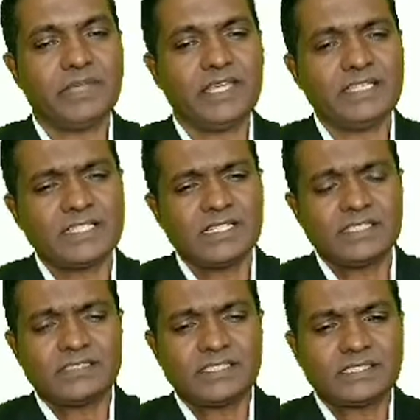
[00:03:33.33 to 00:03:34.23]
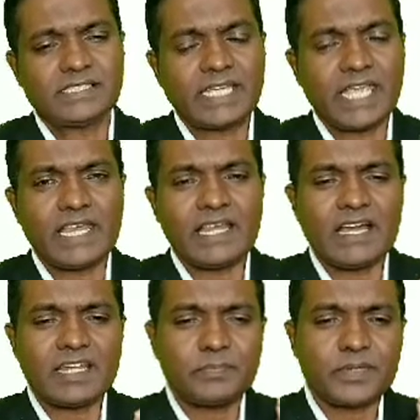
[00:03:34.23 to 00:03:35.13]
Means the
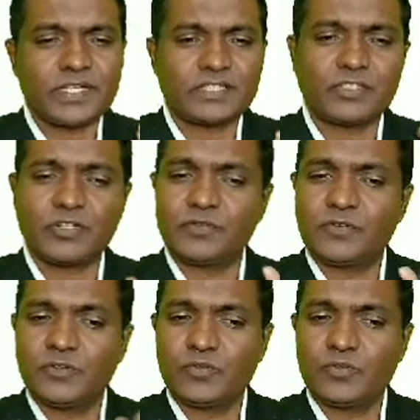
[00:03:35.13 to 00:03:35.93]
scalar product of